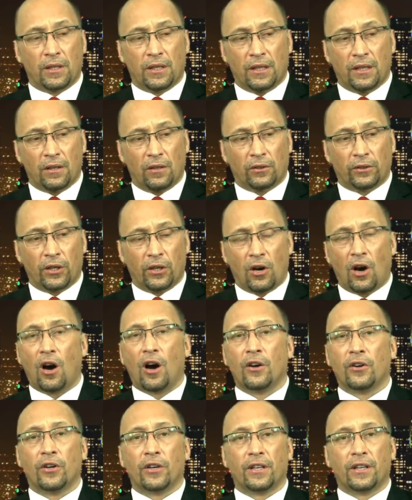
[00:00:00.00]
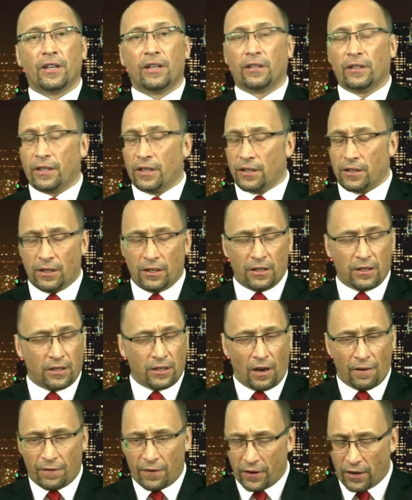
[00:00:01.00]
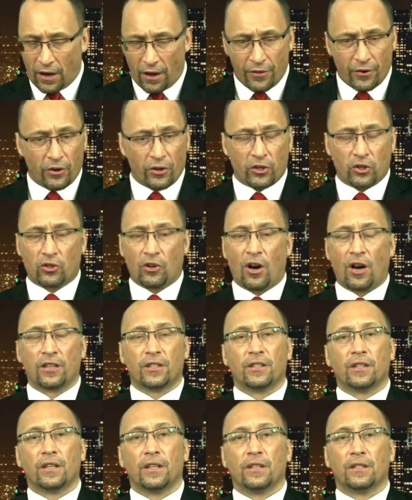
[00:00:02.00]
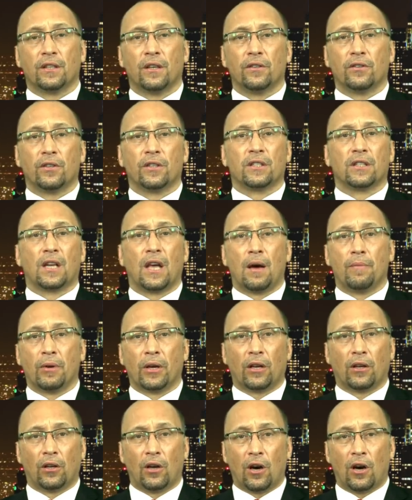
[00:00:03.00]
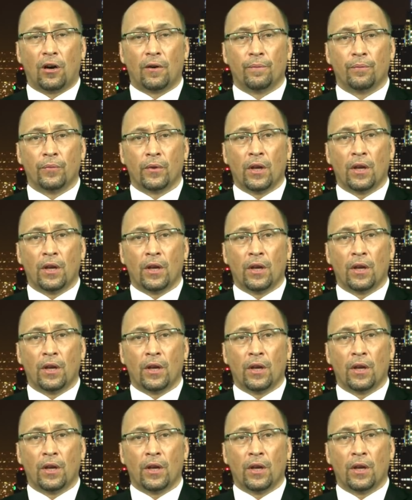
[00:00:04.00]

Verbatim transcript: killed in honor killings and suffered other atrocities under Islamic law.